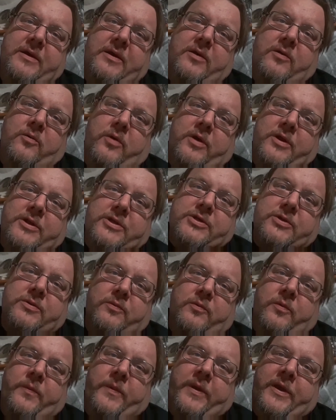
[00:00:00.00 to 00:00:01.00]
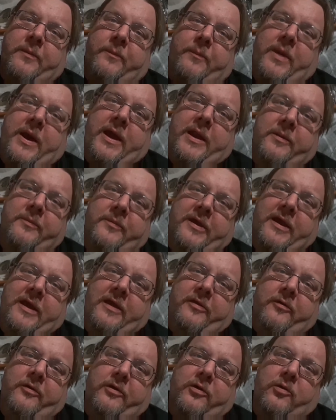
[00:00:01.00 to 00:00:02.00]
which when we combine them
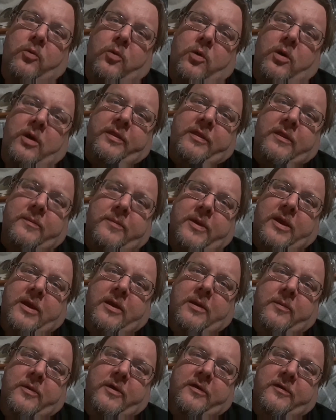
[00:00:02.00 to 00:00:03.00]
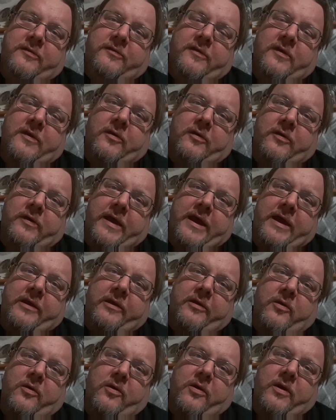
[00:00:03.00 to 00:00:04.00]
together into one, they become a single
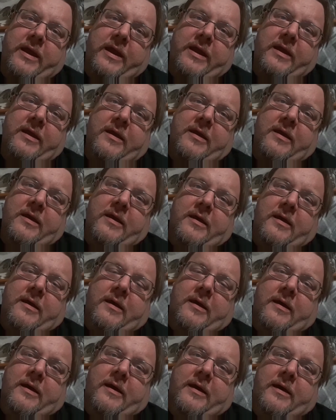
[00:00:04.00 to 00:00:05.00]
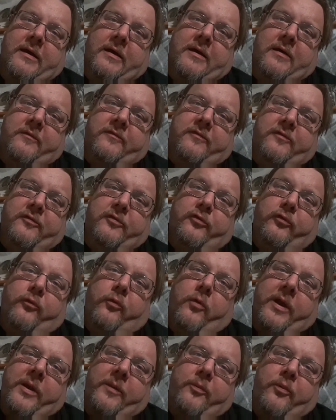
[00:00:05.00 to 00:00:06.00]
category of
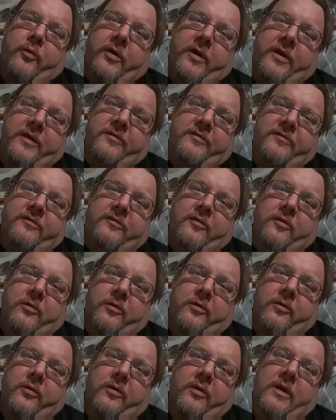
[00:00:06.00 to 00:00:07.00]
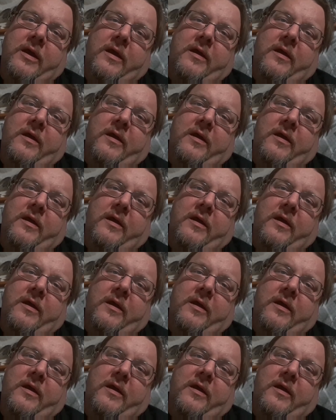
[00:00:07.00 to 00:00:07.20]
20 points total.